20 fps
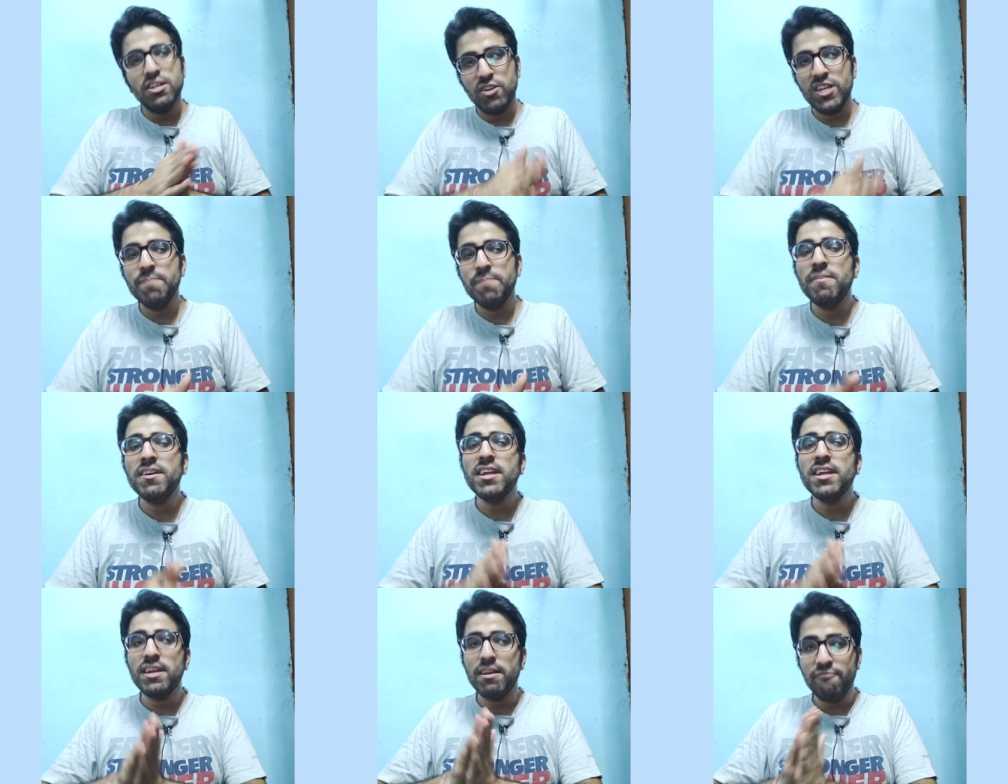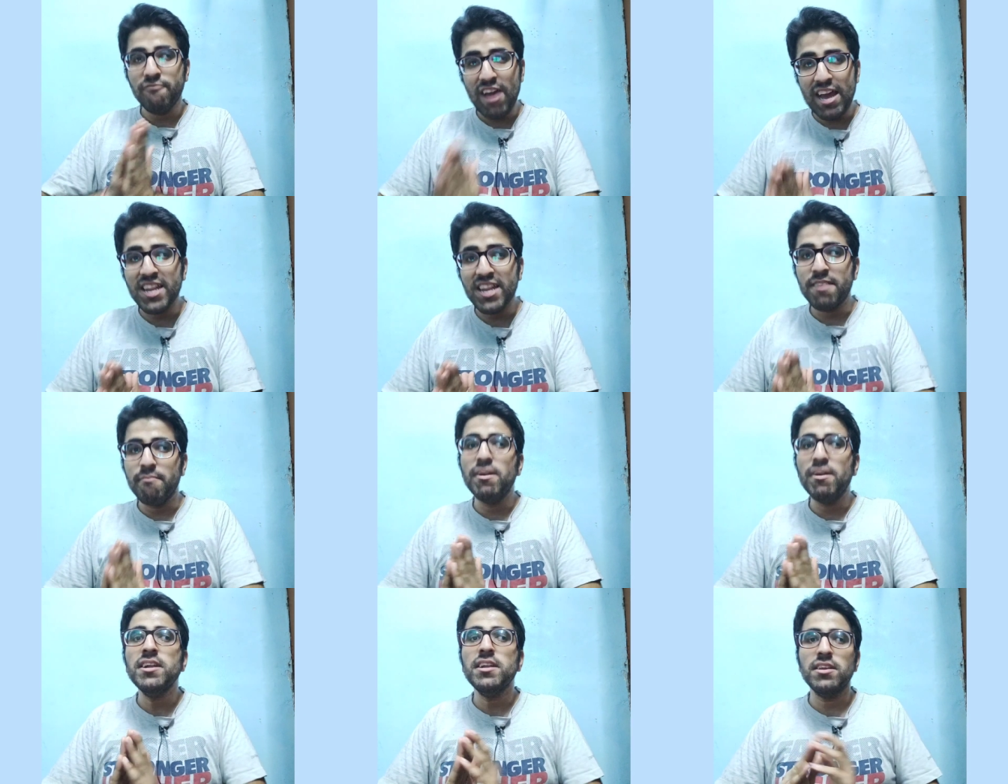So it may
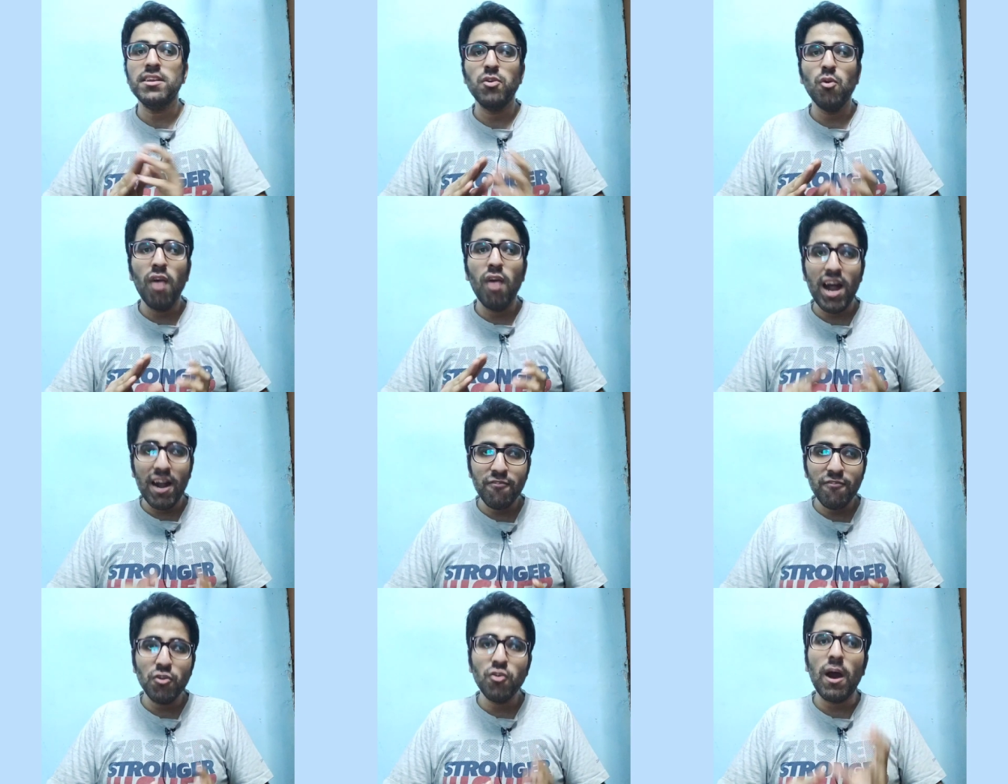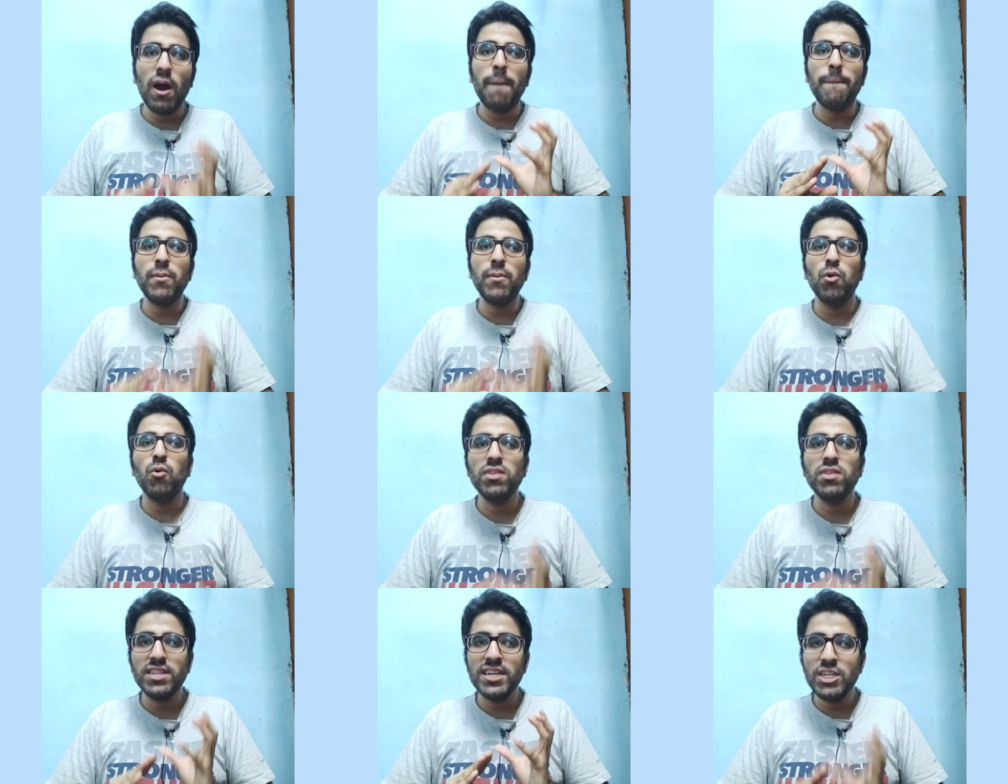vary, but you have to
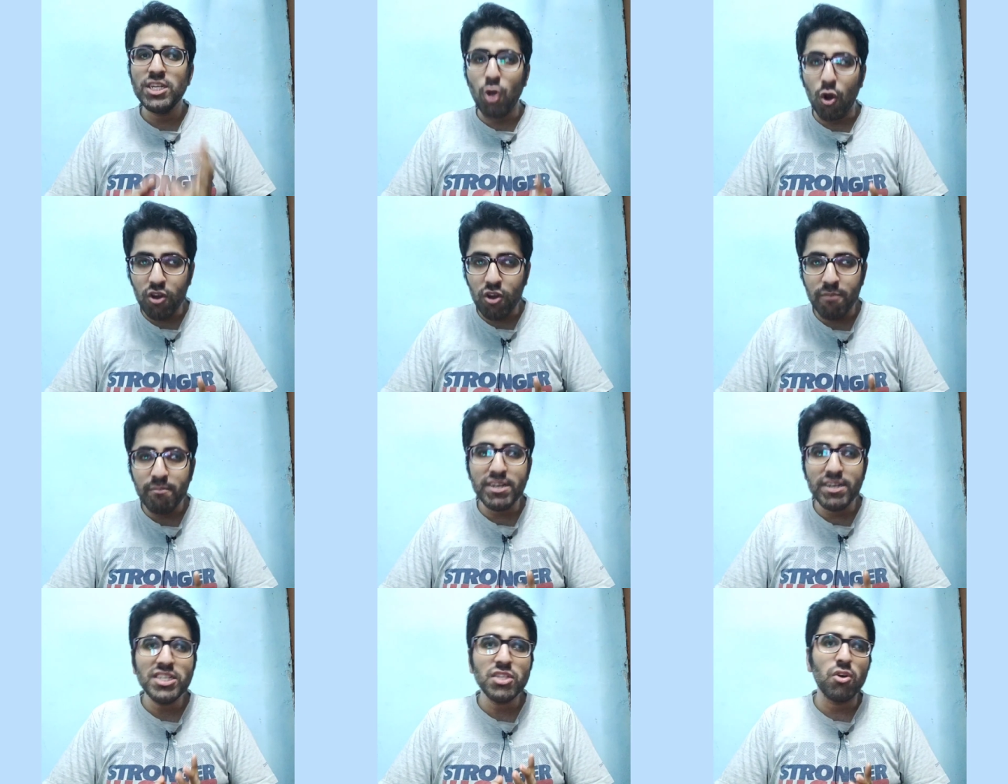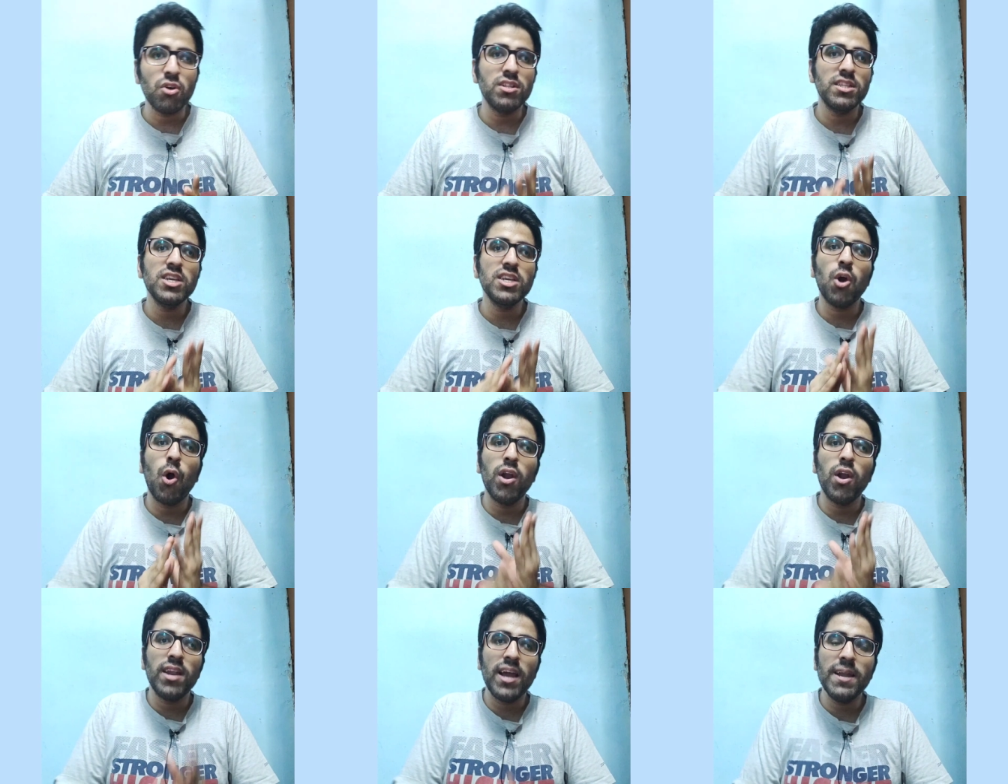upload the documents on the
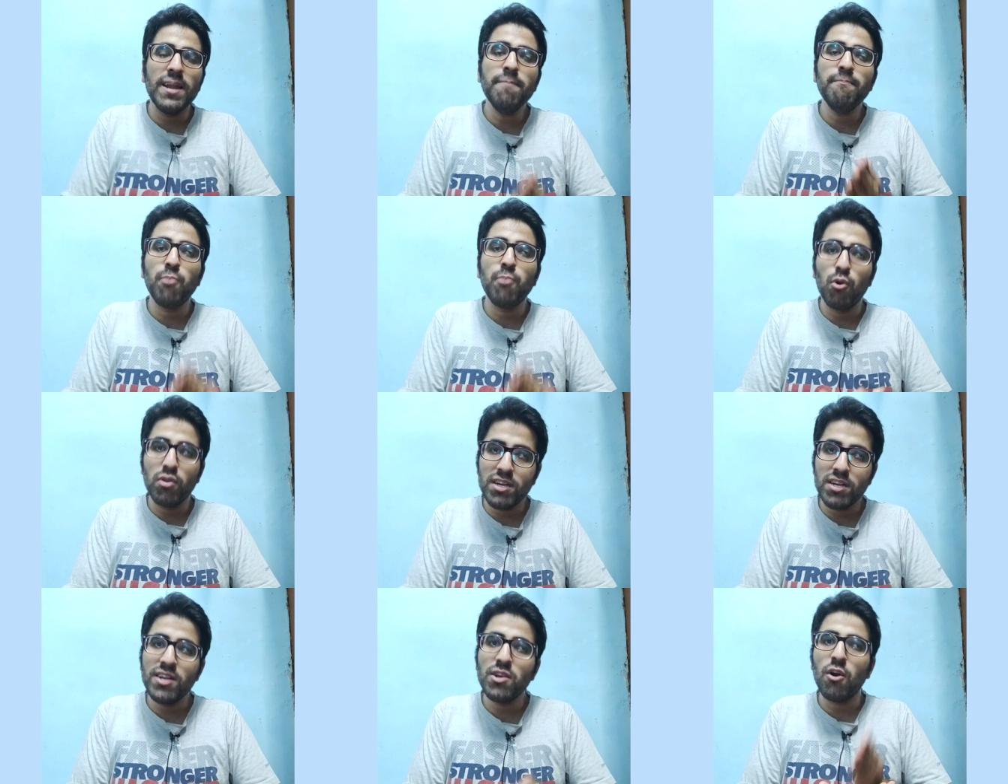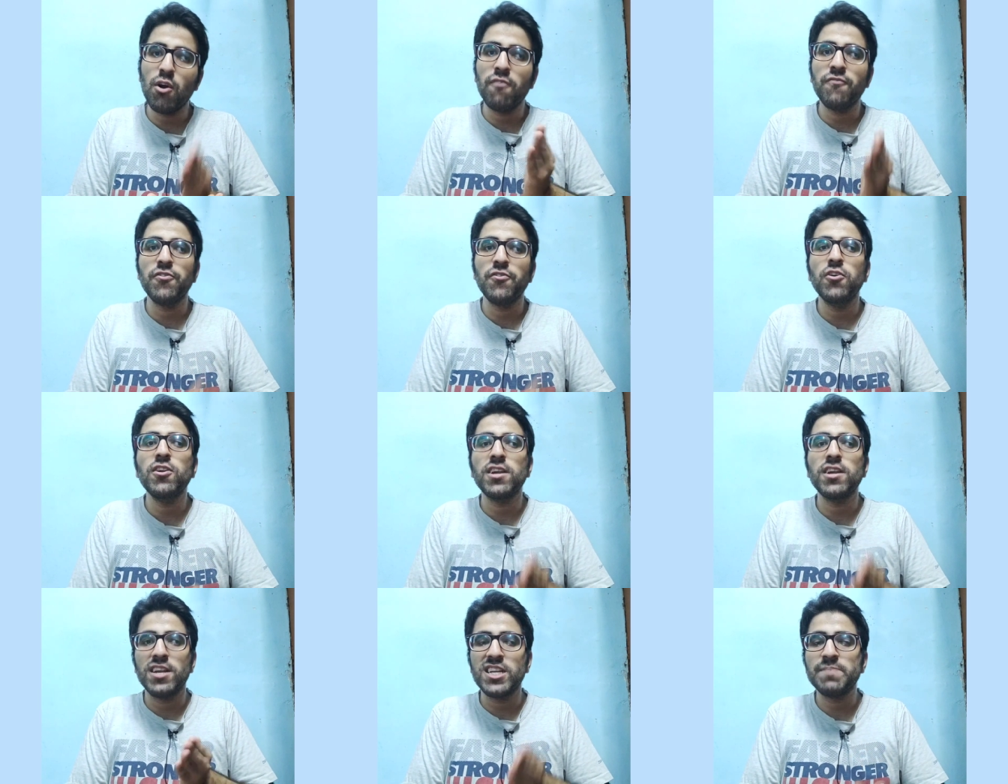online portal of
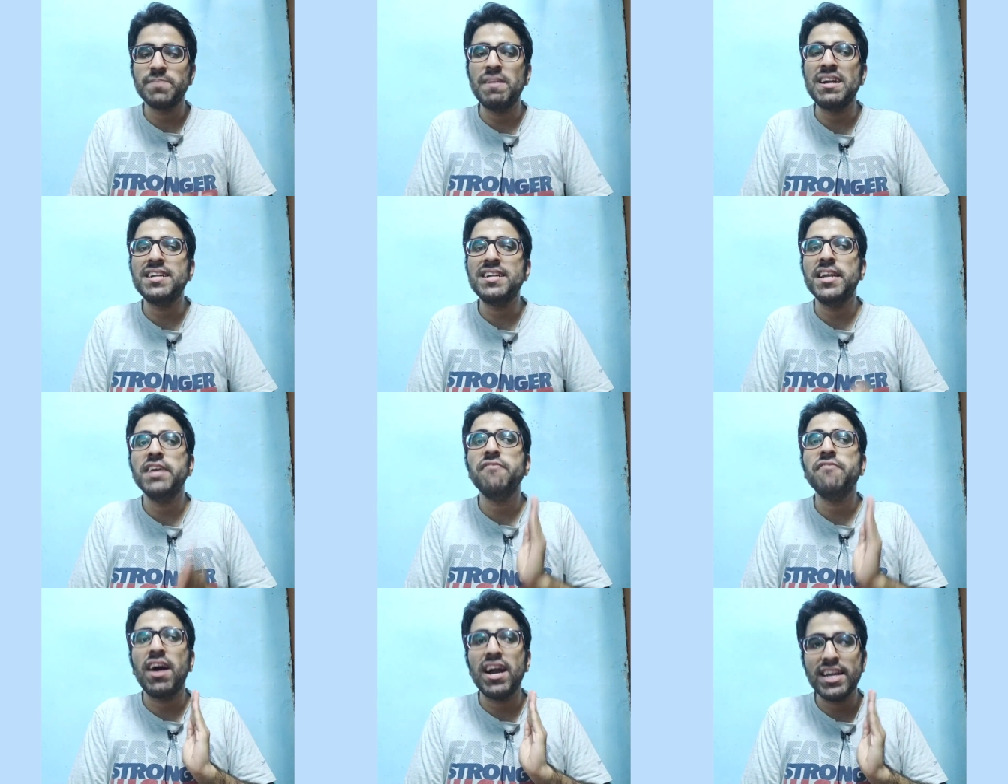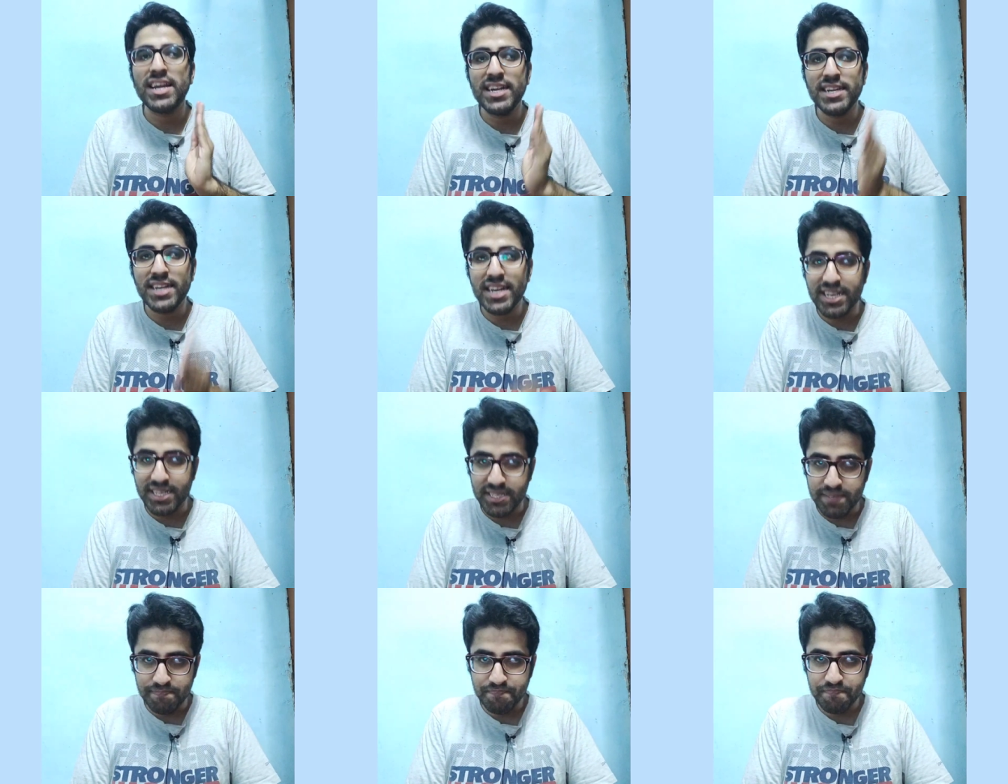your respective I I
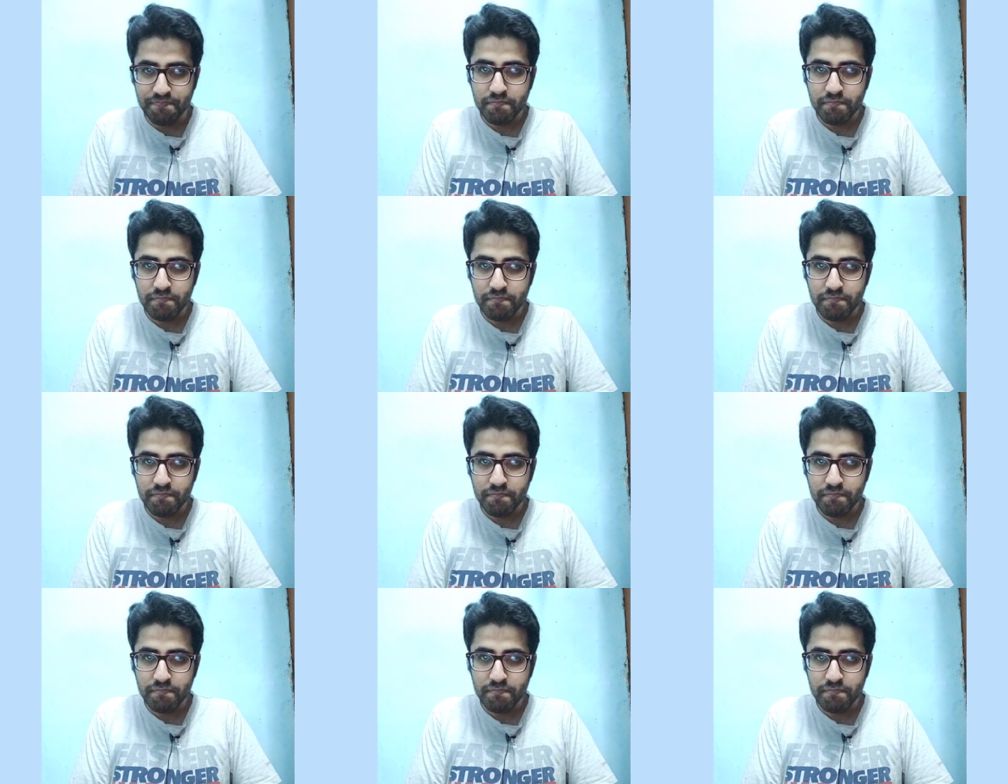Ts.